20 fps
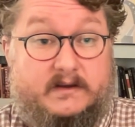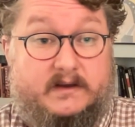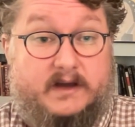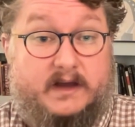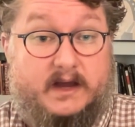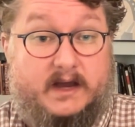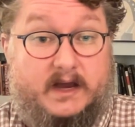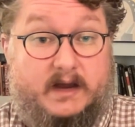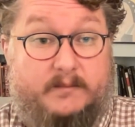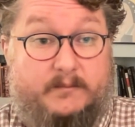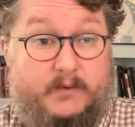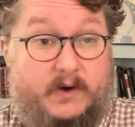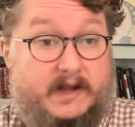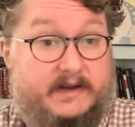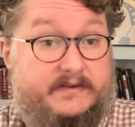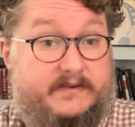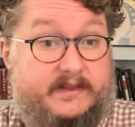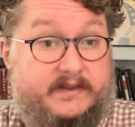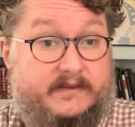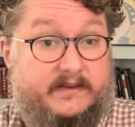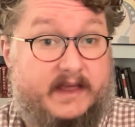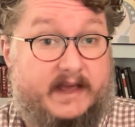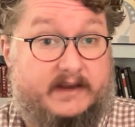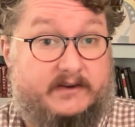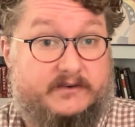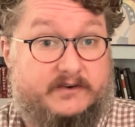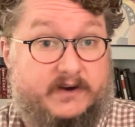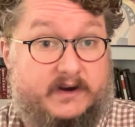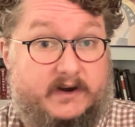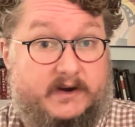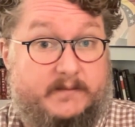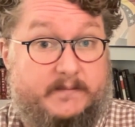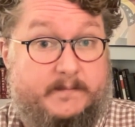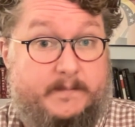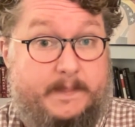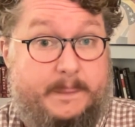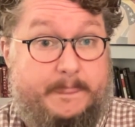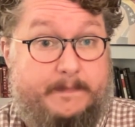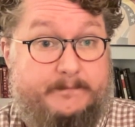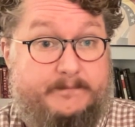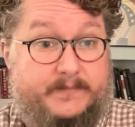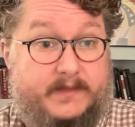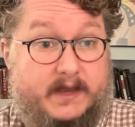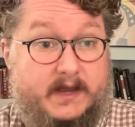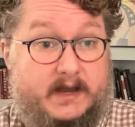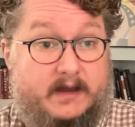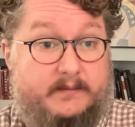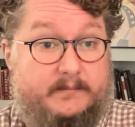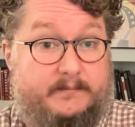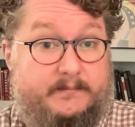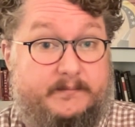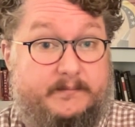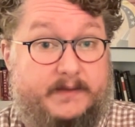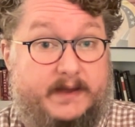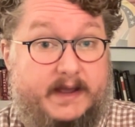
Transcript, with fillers: um, watch this lecture, um,